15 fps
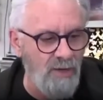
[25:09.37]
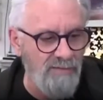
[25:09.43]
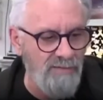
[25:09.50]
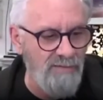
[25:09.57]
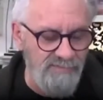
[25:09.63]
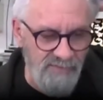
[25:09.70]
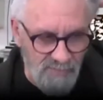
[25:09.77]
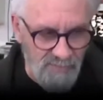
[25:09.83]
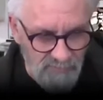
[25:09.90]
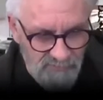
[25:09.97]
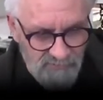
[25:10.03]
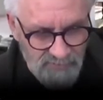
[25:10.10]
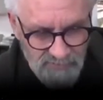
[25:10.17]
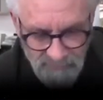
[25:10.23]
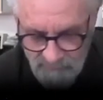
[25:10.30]
film
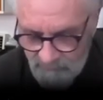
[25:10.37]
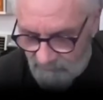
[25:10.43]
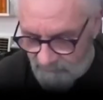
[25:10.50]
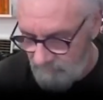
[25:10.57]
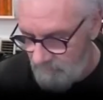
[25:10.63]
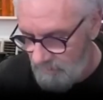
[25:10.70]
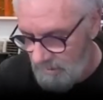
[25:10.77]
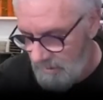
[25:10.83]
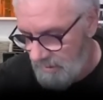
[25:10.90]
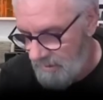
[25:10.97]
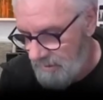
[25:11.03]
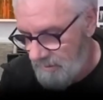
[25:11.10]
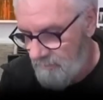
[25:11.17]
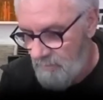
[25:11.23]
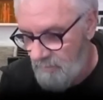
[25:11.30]
since
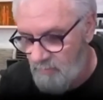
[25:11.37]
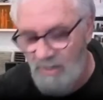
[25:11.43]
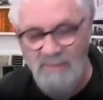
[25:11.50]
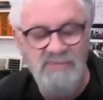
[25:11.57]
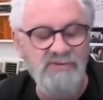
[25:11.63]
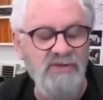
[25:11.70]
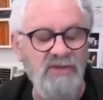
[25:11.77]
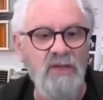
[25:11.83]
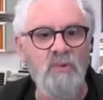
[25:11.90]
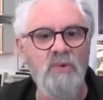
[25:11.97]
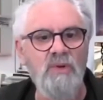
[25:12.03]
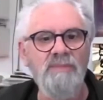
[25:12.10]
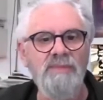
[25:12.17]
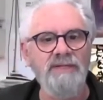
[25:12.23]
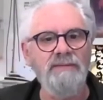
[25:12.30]
Promising Young
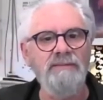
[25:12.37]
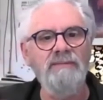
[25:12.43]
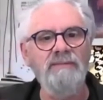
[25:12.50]
Woman.